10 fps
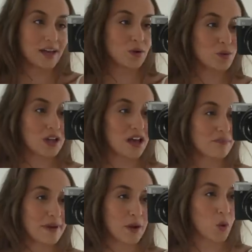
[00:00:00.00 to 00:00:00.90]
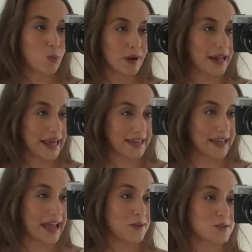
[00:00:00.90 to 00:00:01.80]
I don't love my whole butt
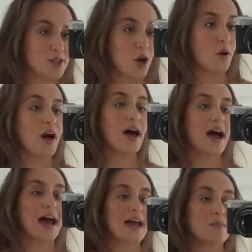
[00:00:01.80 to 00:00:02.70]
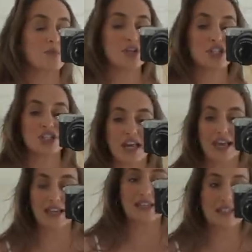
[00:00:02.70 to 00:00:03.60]
hanging out. So I
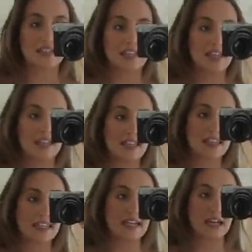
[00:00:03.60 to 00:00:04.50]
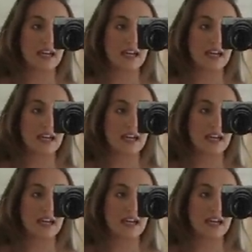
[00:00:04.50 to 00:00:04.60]
appreciate the